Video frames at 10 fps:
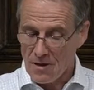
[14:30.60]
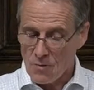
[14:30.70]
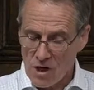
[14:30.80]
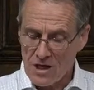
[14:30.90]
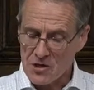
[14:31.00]

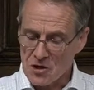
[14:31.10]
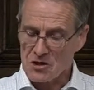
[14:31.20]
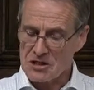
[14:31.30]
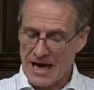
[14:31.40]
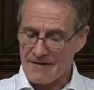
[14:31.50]
Were
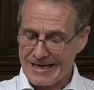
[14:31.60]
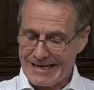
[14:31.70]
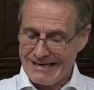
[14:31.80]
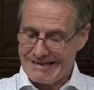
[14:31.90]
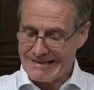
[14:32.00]
God to have a
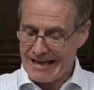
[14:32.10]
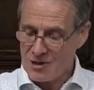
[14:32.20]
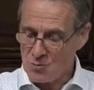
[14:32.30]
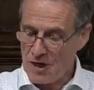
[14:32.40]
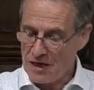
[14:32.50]
key
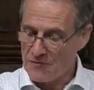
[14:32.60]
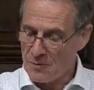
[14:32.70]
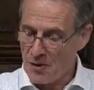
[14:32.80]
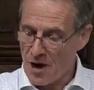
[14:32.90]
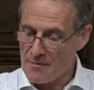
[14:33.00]
stage one
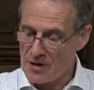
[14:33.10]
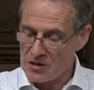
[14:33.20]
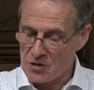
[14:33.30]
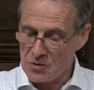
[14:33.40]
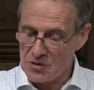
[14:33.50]
for primary
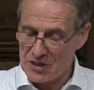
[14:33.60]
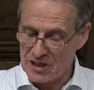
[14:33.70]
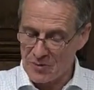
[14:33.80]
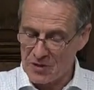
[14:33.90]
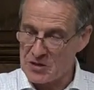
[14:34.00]
school
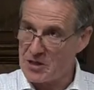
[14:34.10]
syllabus,